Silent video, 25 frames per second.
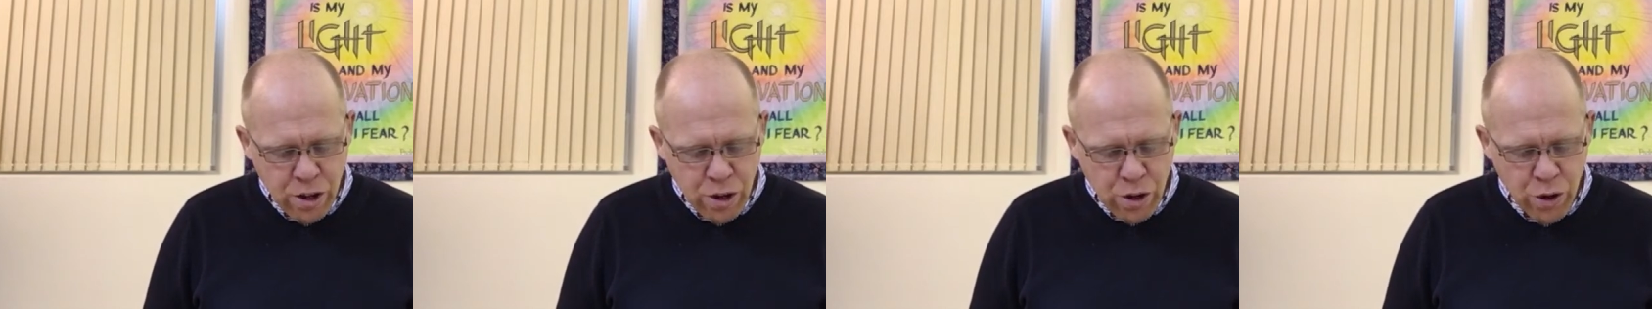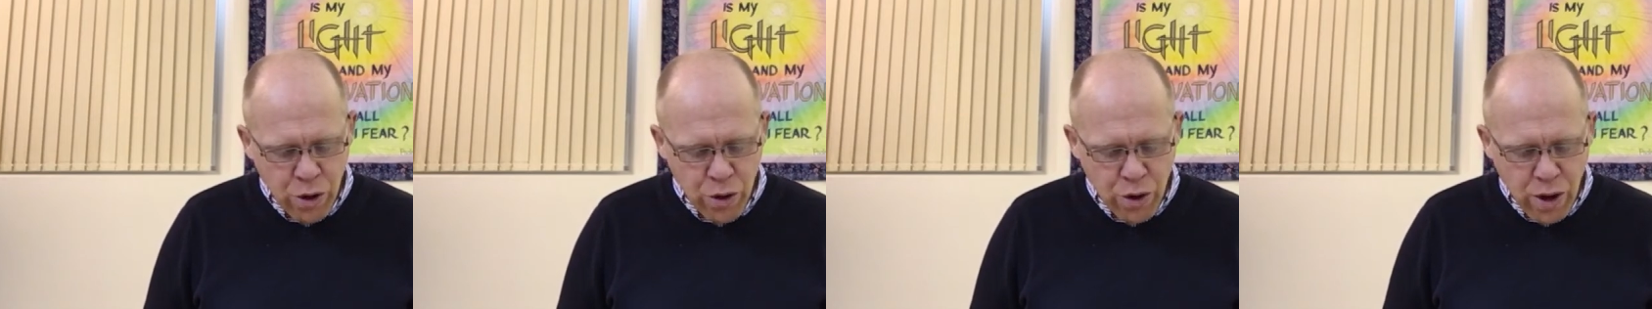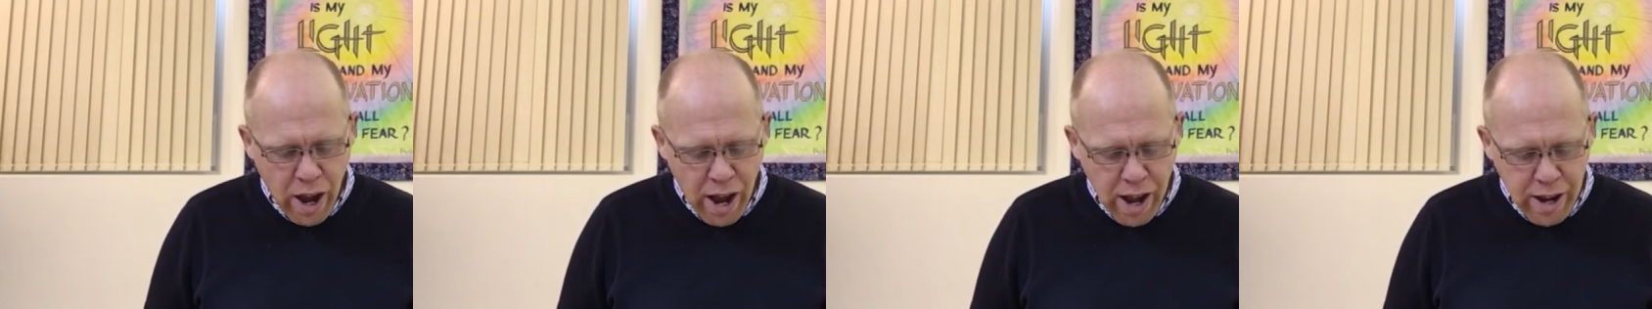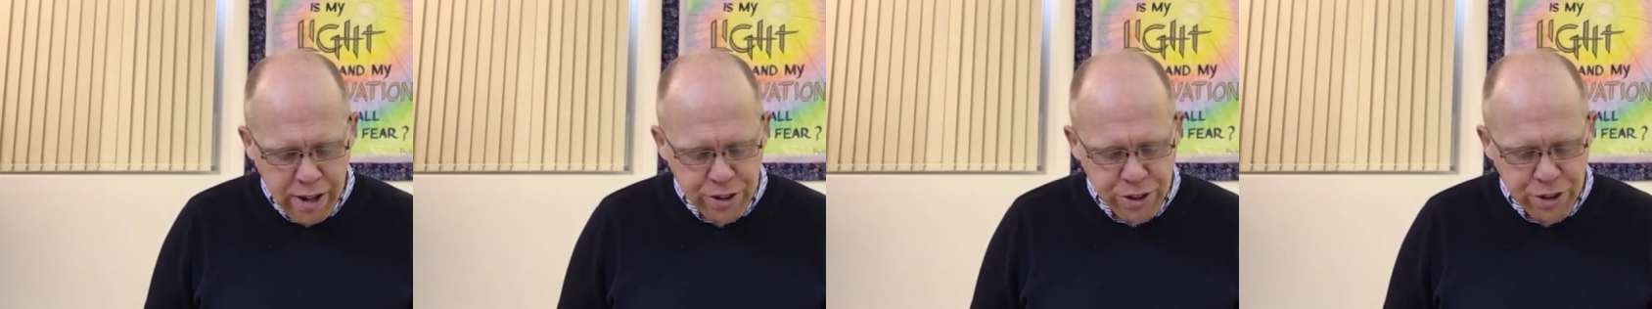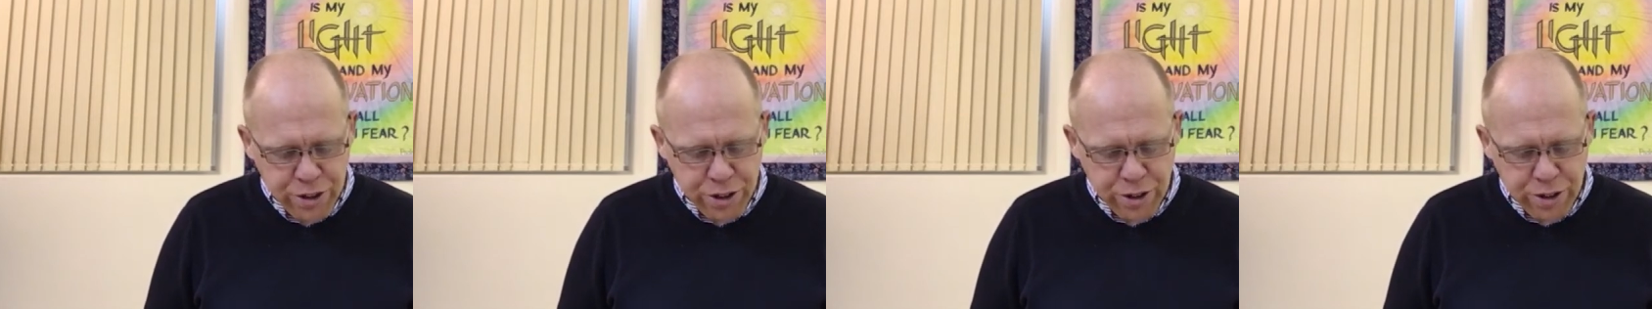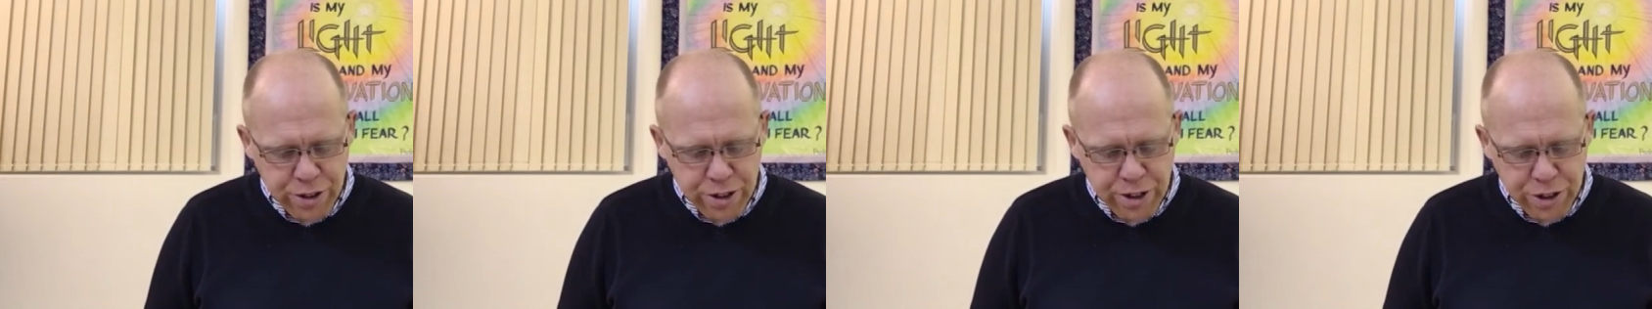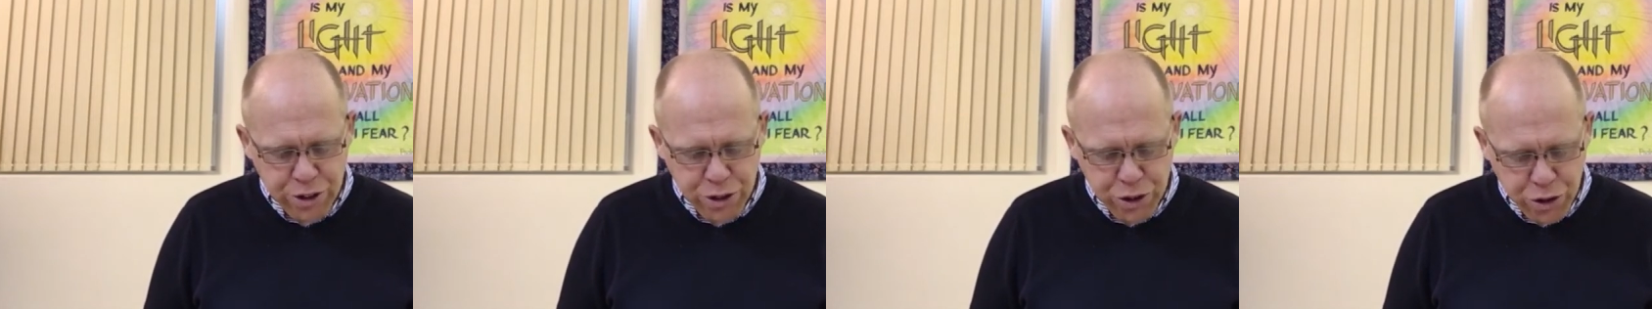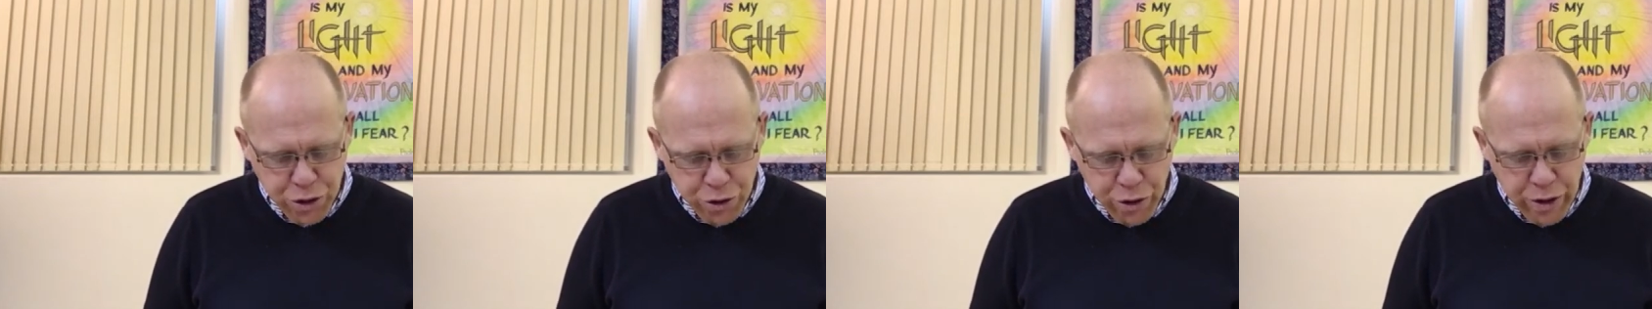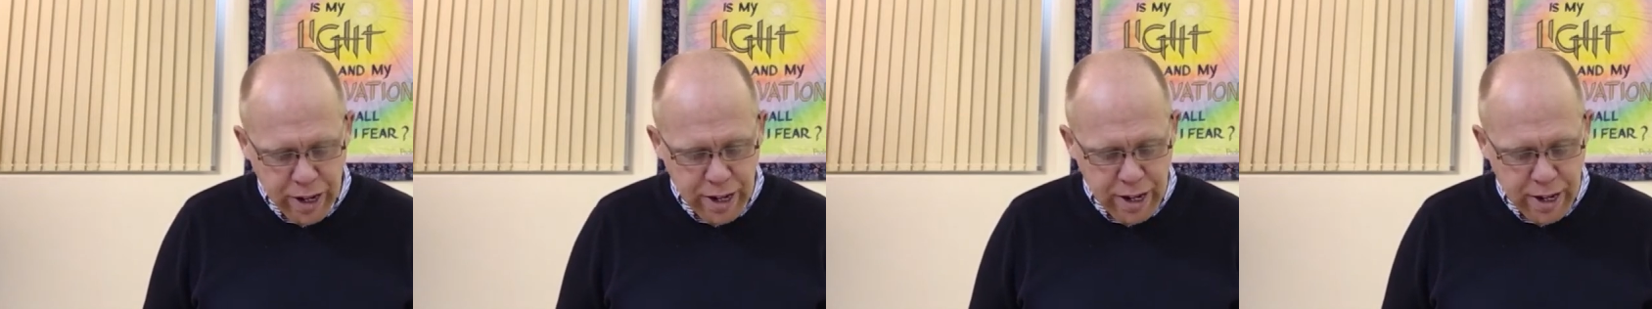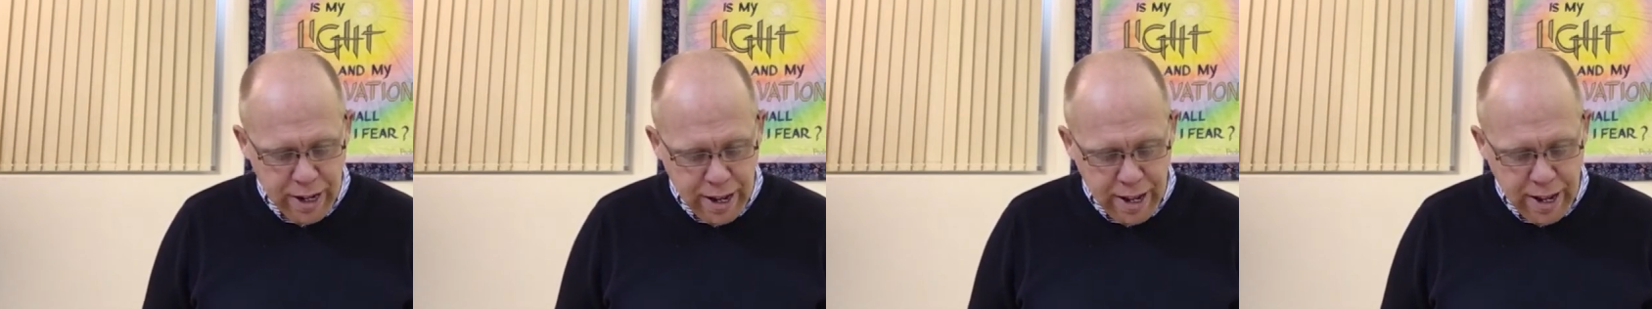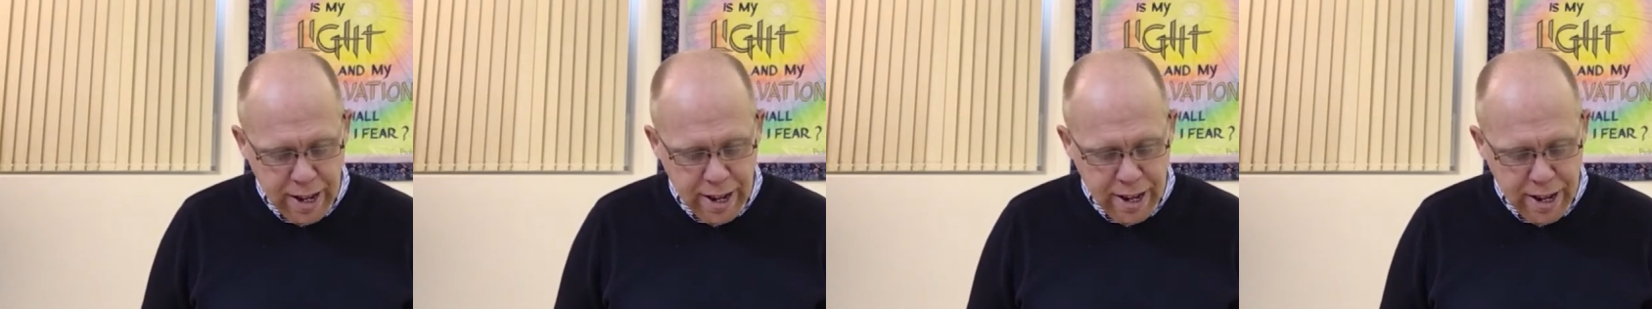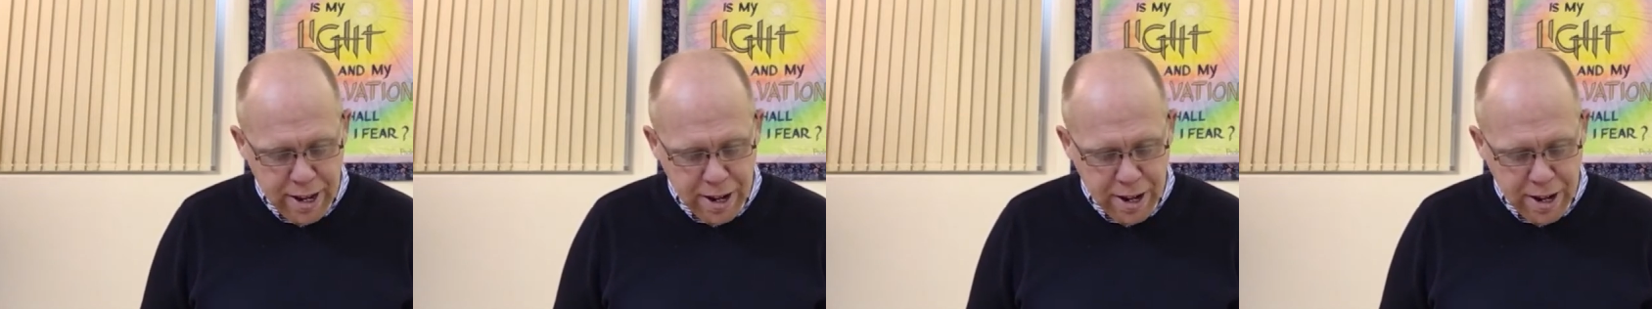who answer discreetly.